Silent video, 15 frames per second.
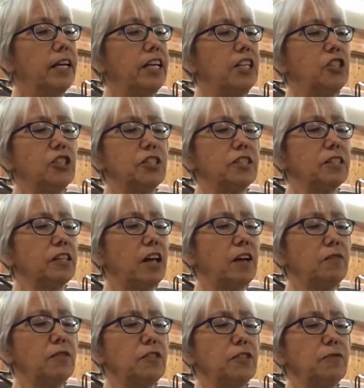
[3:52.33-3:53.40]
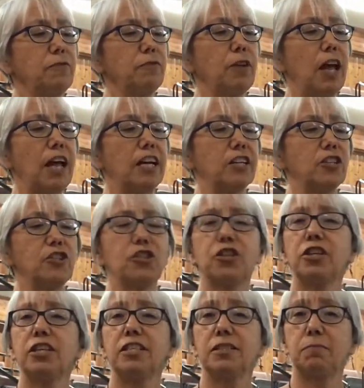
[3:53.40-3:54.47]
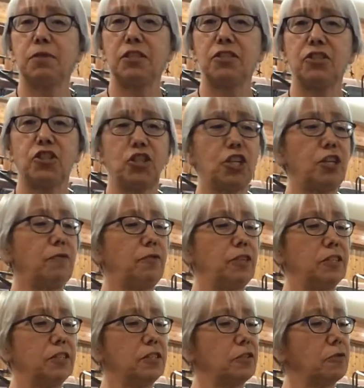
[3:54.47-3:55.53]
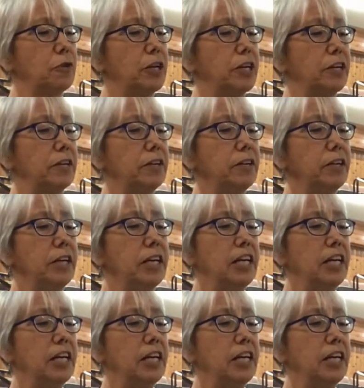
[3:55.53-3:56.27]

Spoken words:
He just loves to flash his mischievous grin,